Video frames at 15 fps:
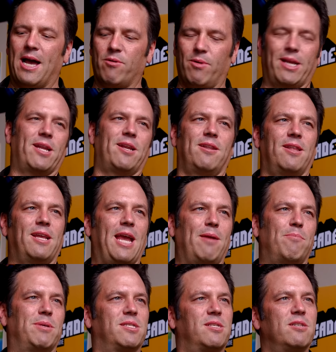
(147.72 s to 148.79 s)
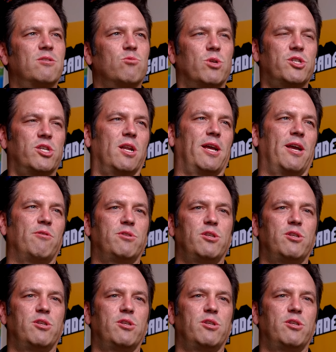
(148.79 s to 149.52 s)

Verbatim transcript: how do I get into the game business? What should I go